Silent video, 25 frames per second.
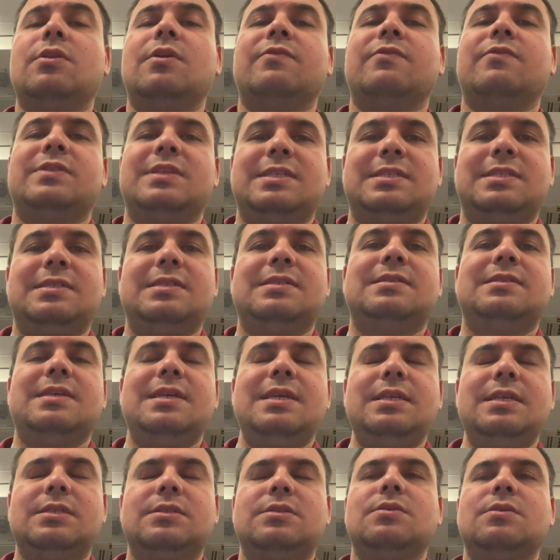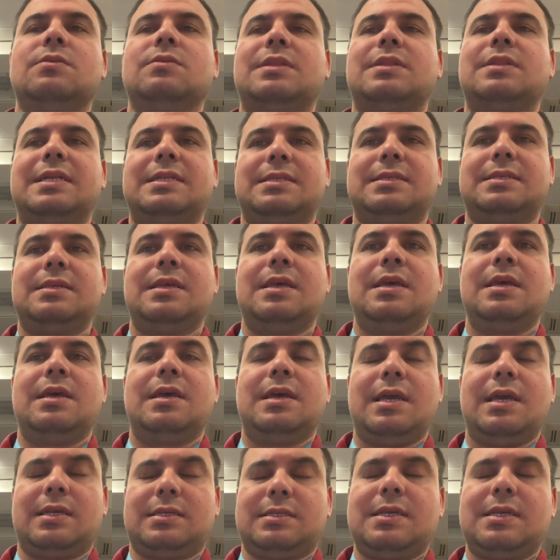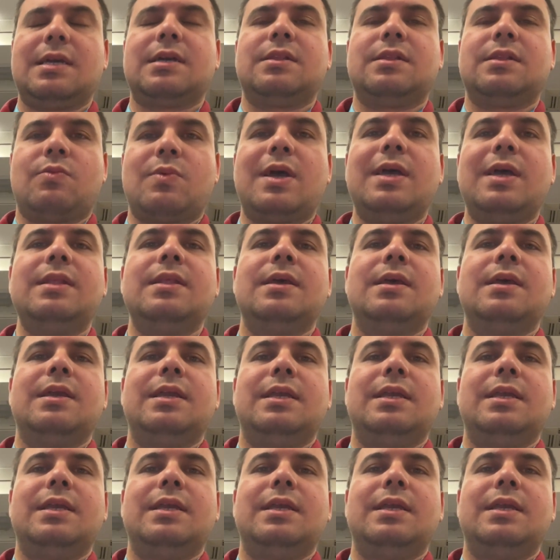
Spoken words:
of this disease. So that's exactly right.